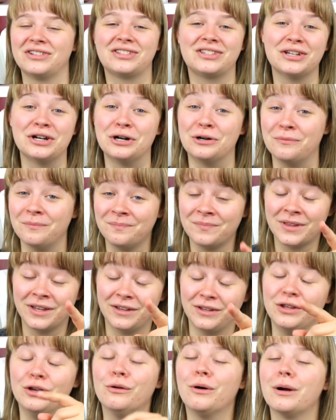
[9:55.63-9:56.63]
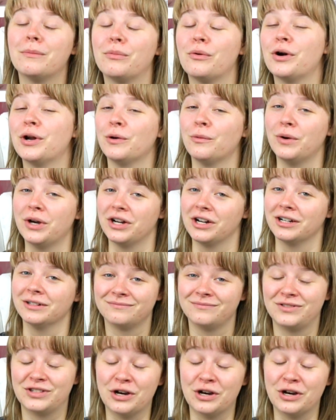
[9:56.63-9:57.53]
So You are born a winner.